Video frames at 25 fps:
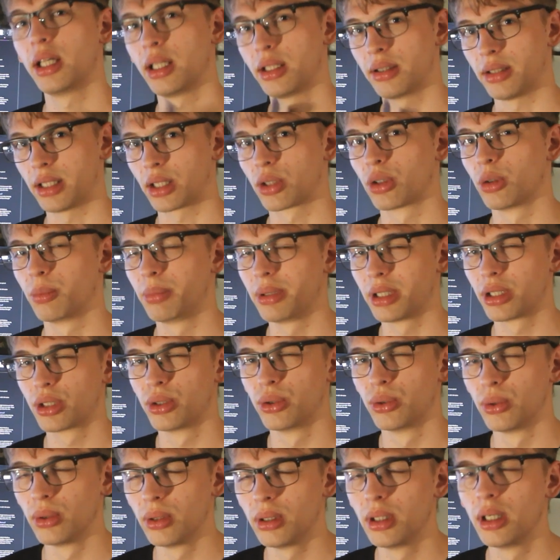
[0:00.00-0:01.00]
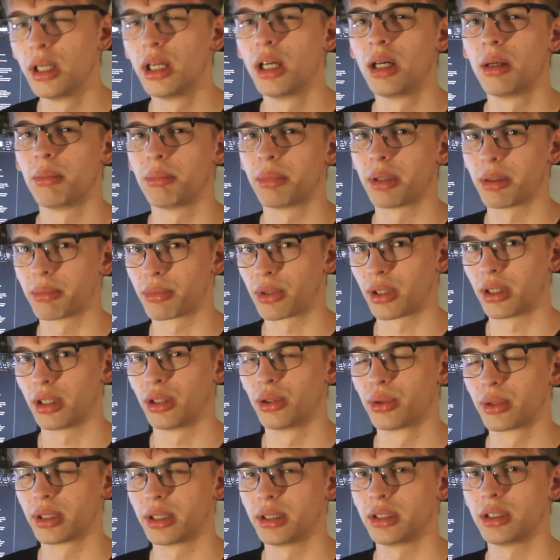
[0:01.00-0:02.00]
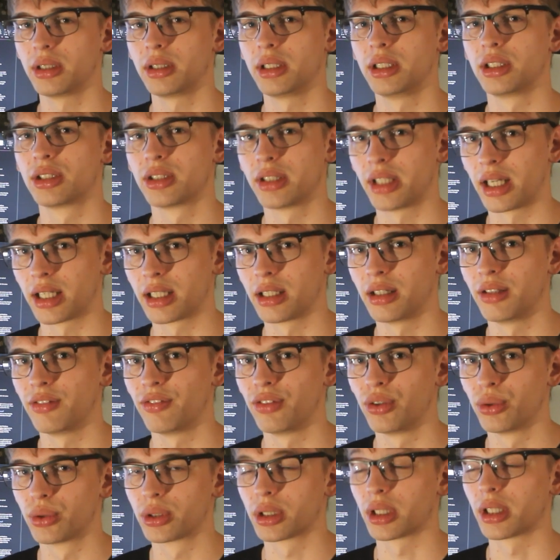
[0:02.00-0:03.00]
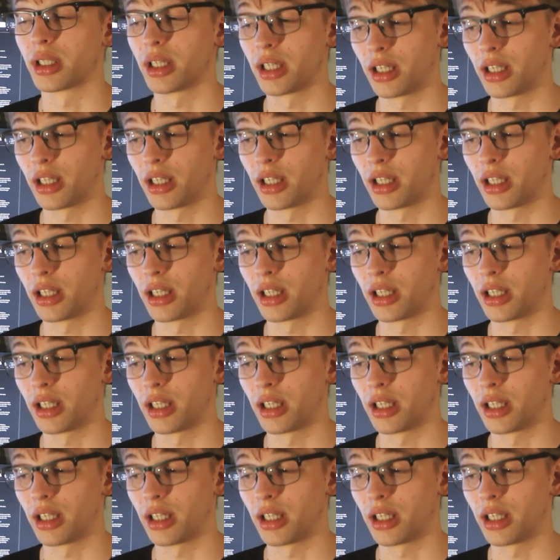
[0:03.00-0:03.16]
That could be cool, but I'm gonna look into that in the future.